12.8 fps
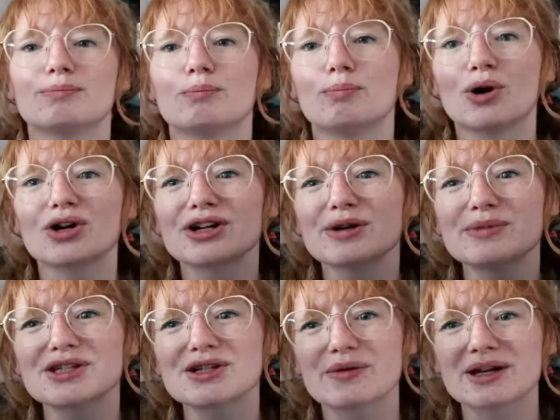manga can
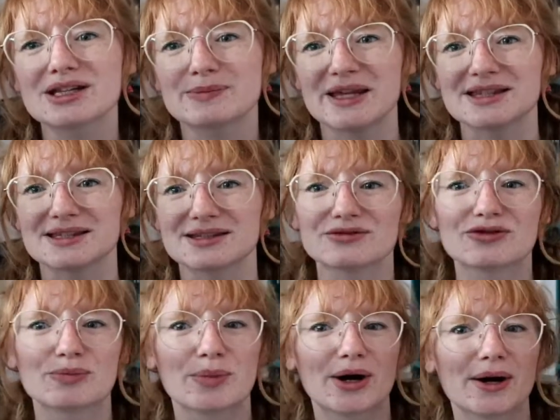be so
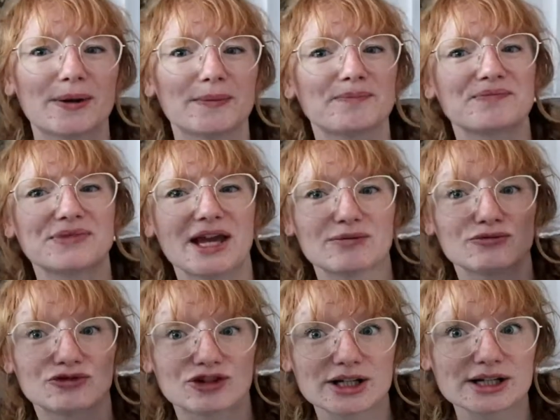expensive but yeah,
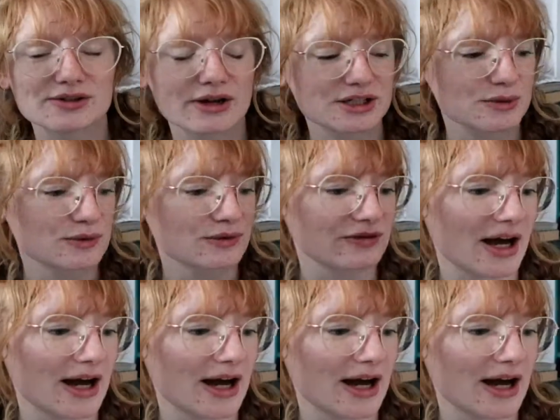really excited with